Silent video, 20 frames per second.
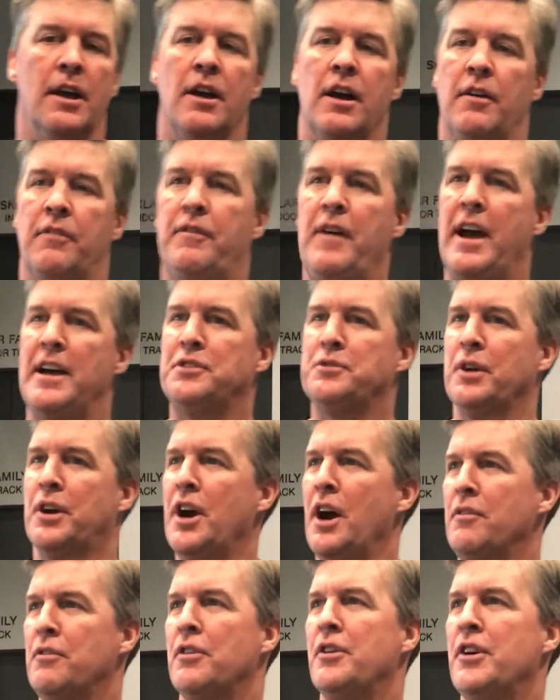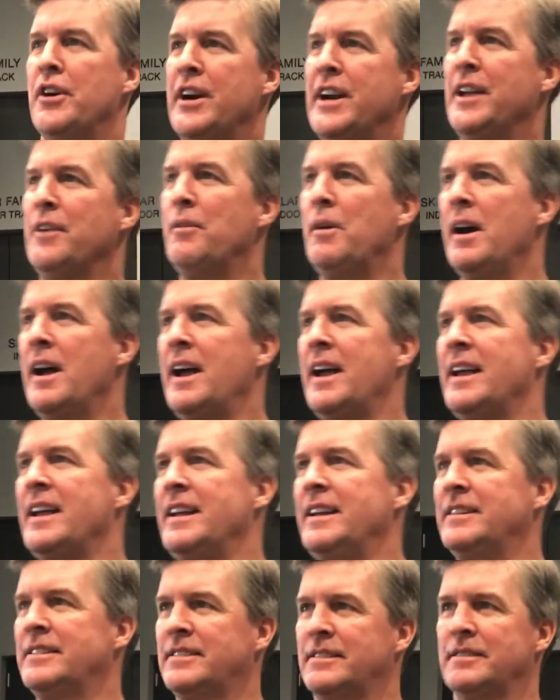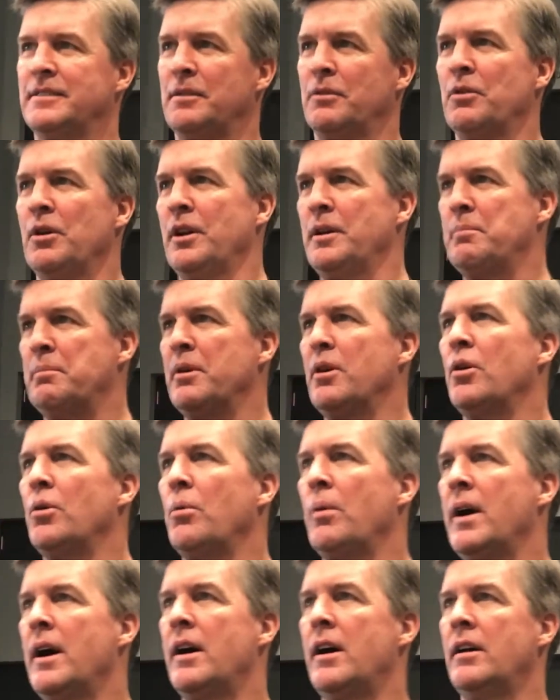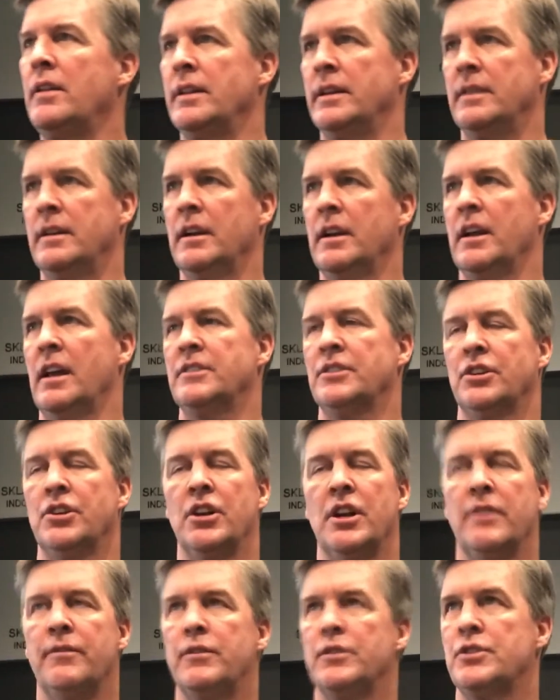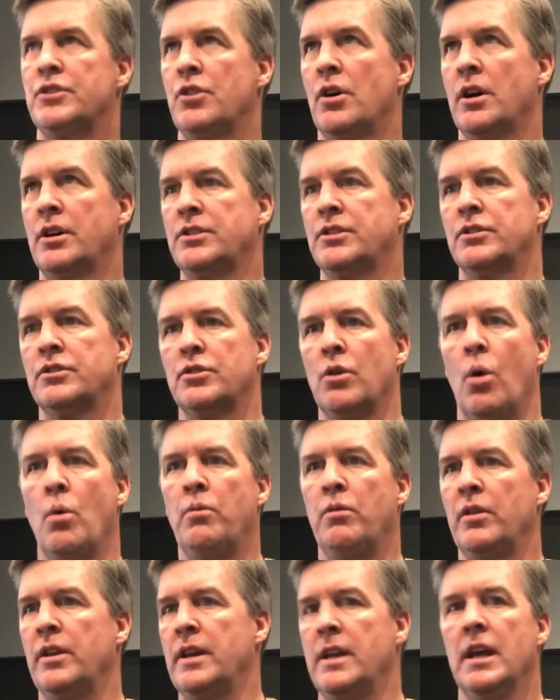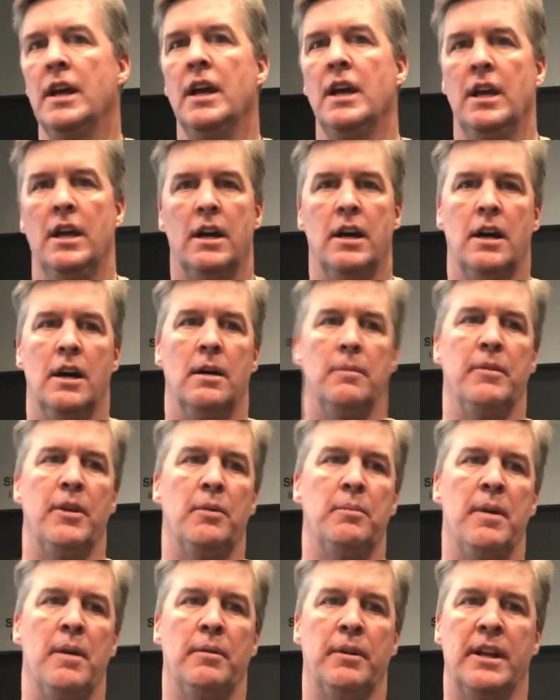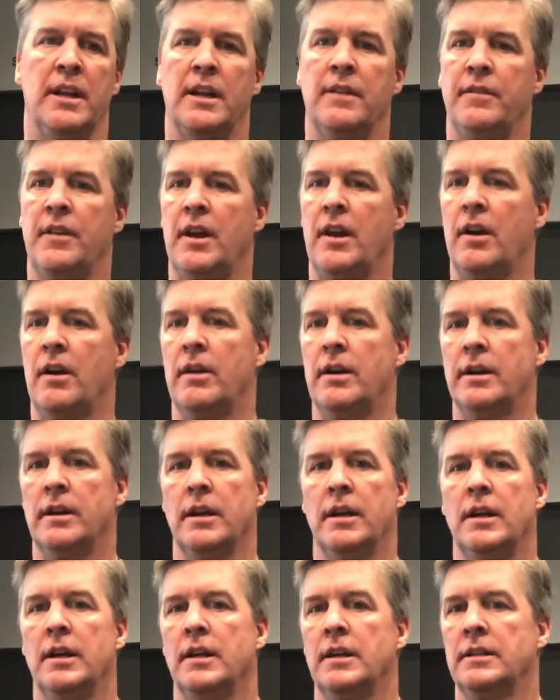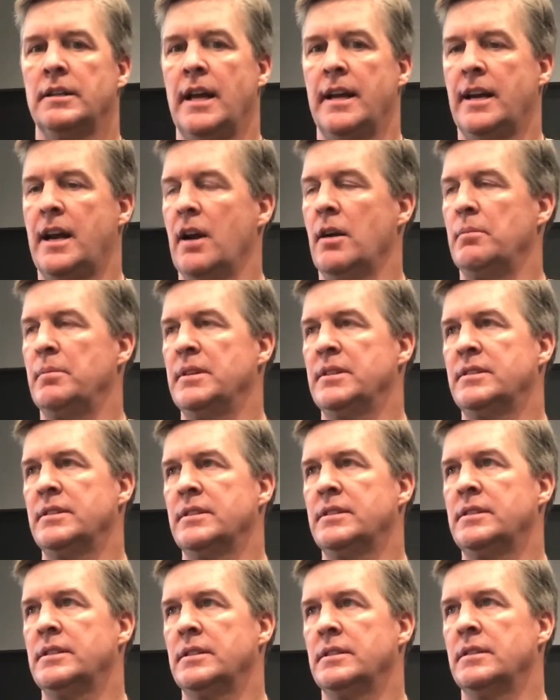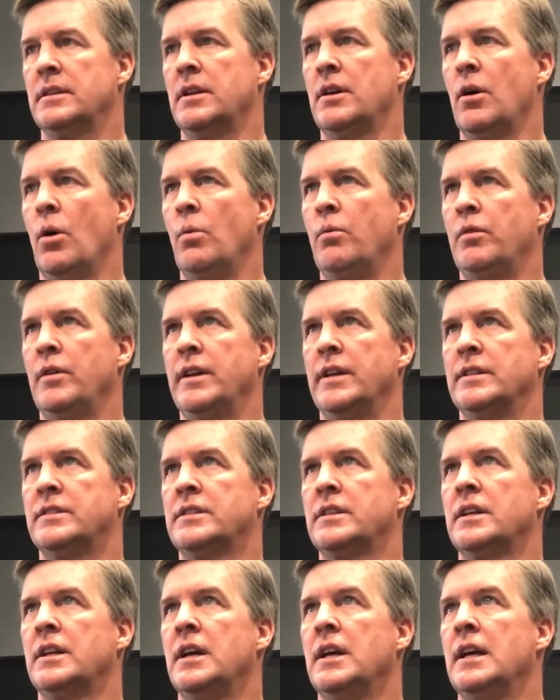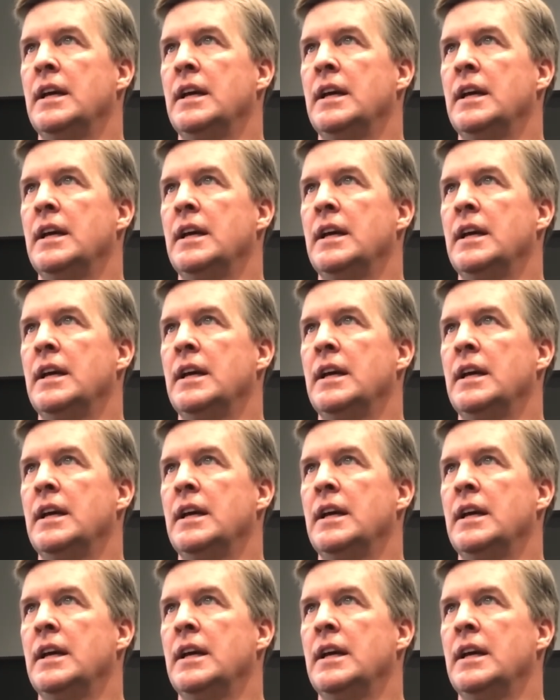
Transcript: a fast recoverer anyway. He's really built well and has a good infrastructure, so hopefully um, they'll be able to get in there and take care of business, and hopefully it's